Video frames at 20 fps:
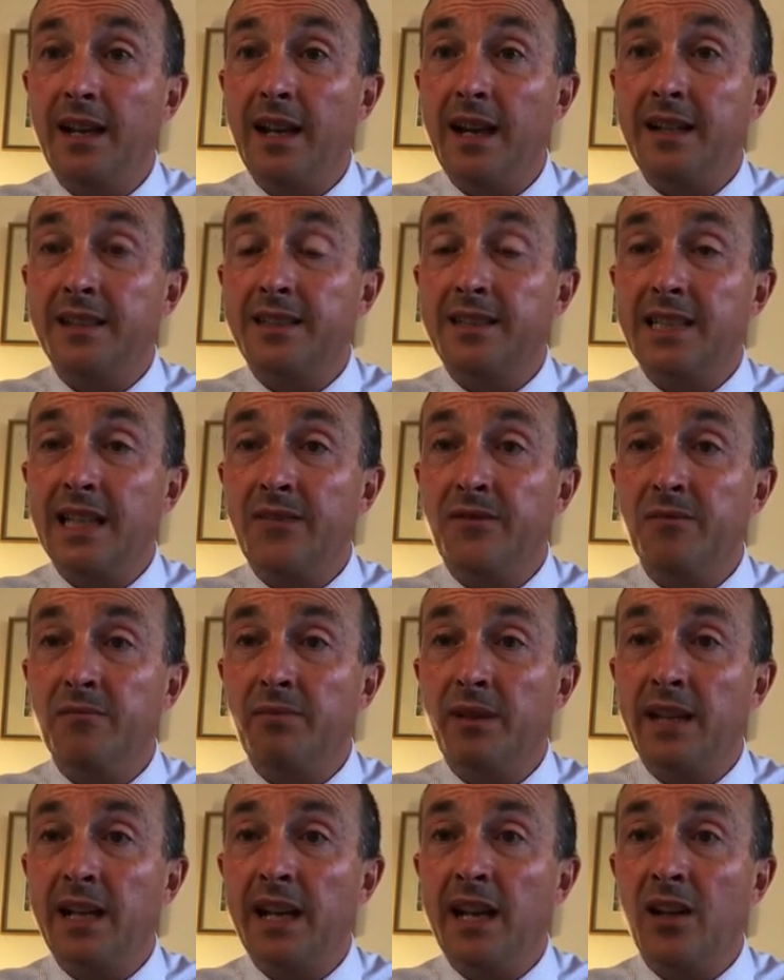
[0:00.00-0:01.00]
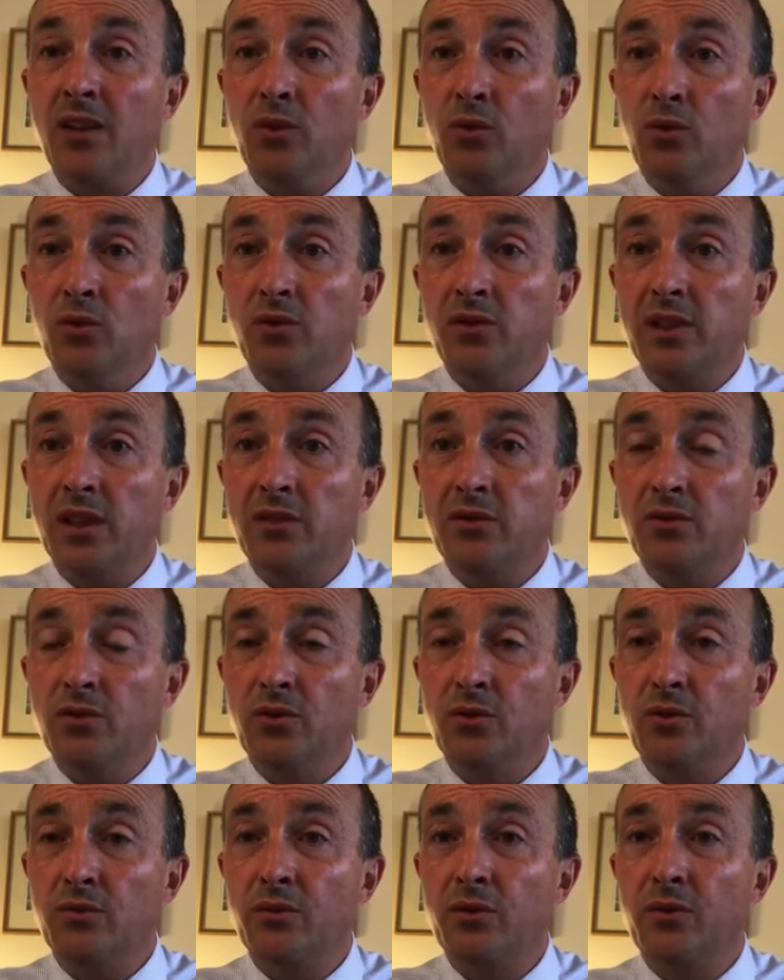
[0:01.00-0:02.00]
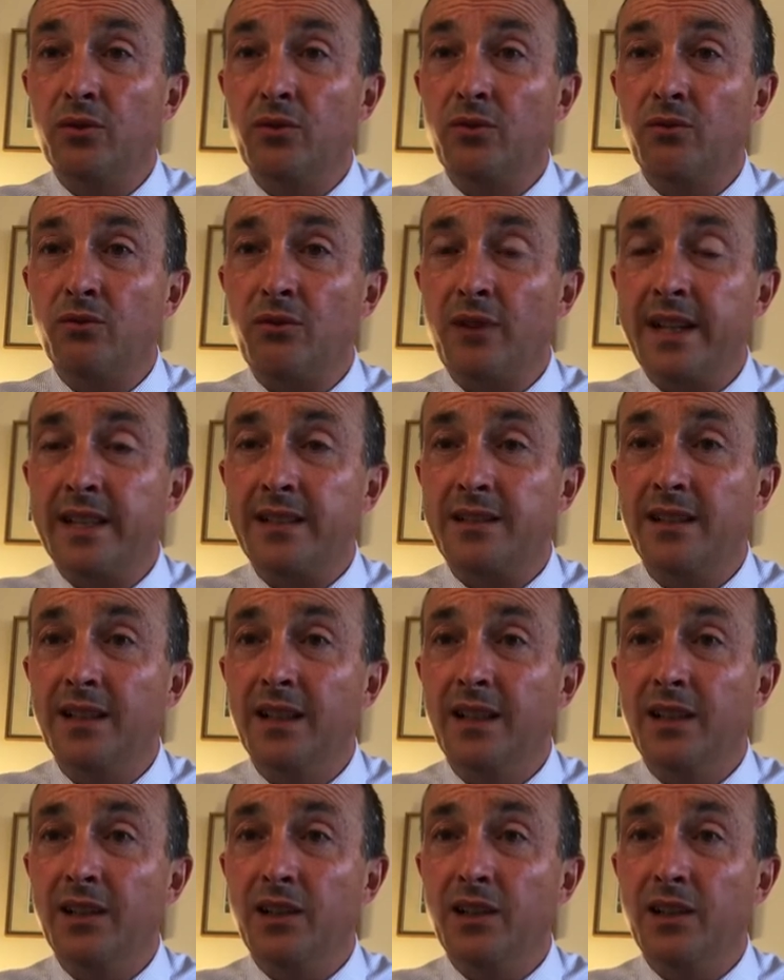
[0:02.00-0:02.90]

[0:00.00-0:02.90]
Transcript: and 7BL also talked with great